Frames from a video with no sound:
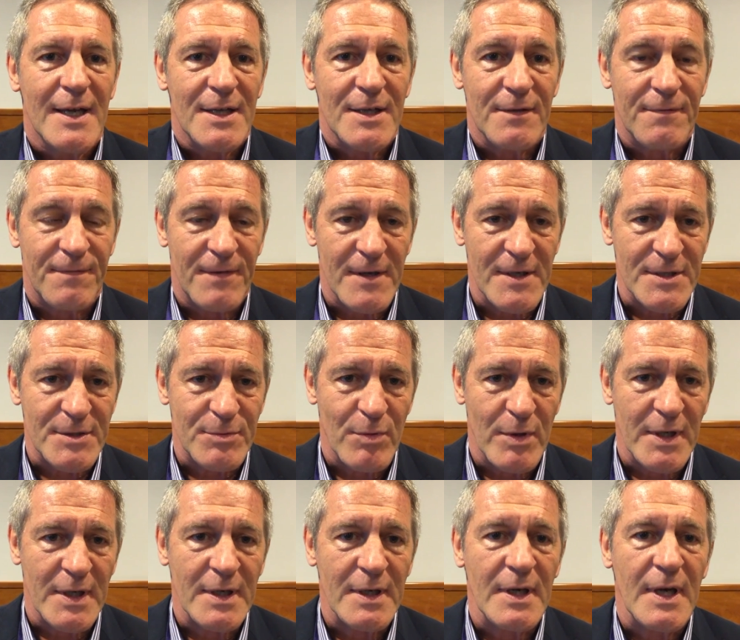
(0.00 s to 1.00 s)
The first
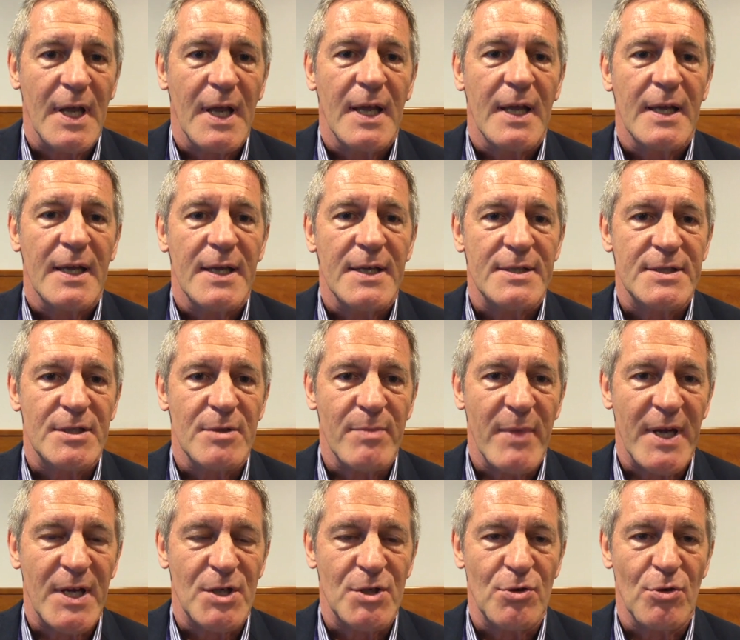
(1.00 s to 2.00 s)
one is to
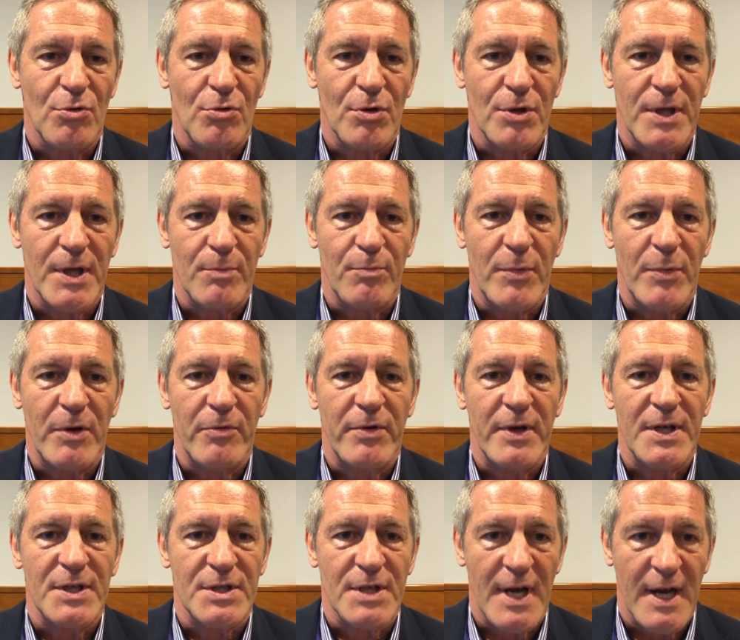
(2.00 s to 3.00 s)
make sure that we
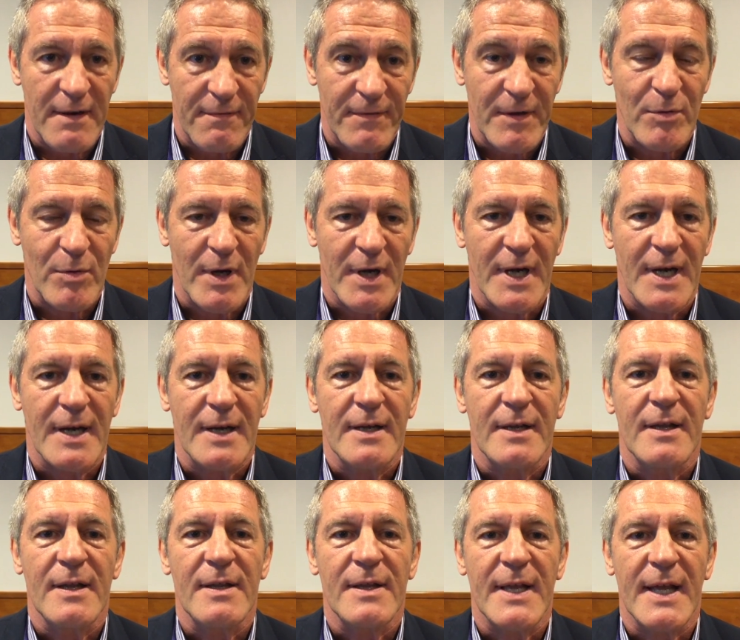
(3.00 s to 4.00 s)
reach everyone
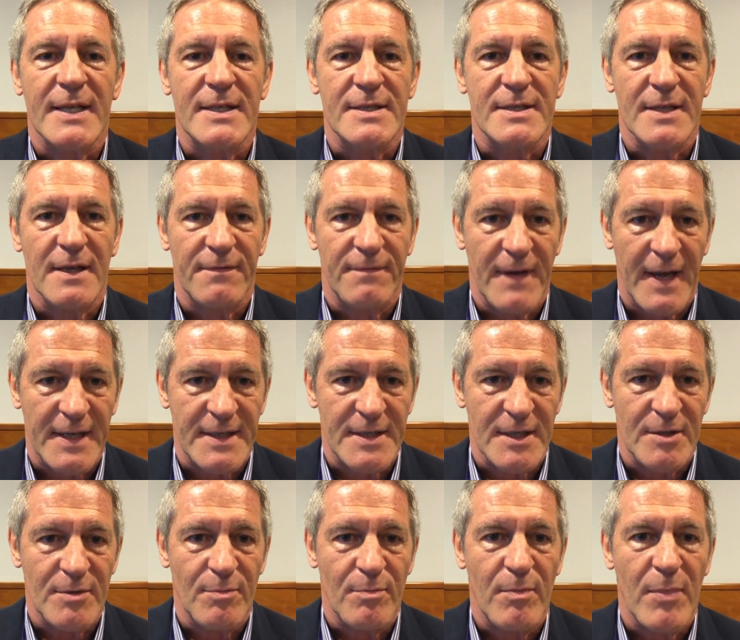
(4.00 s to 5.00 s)
that's
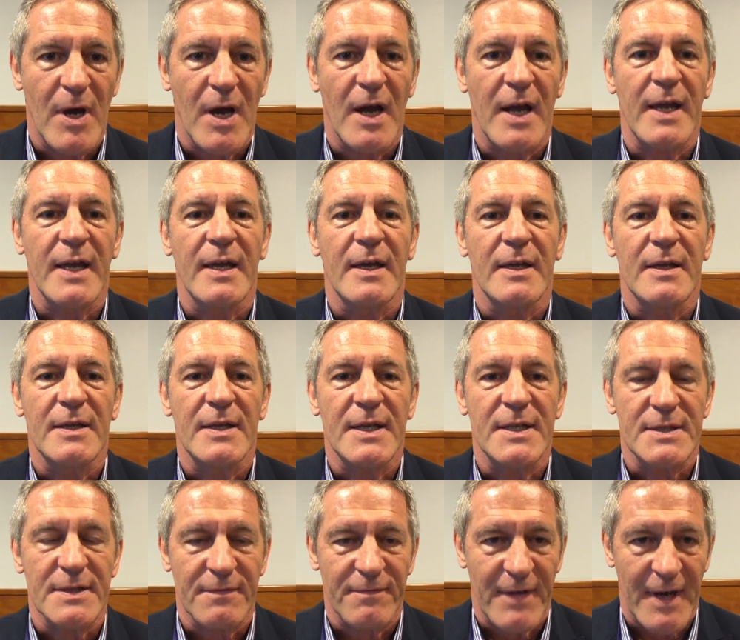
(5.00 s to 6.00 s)
affected by
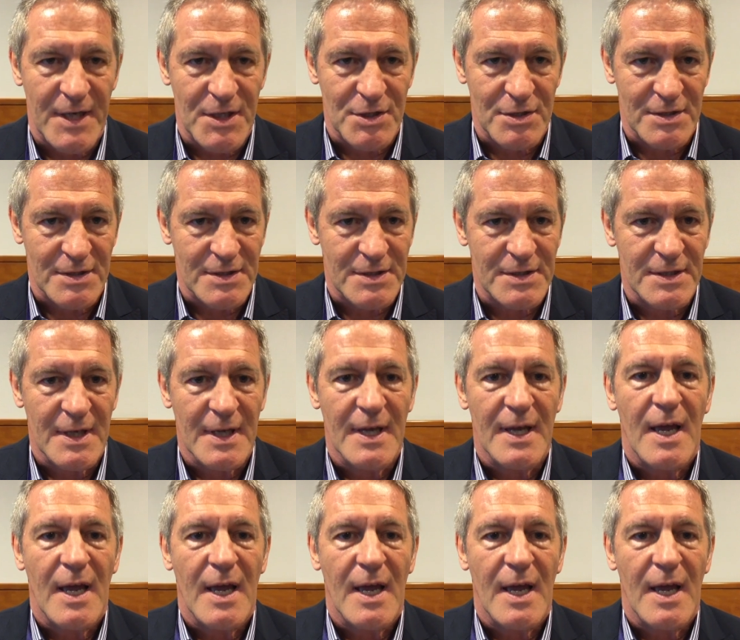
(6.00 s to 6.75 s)
these infections.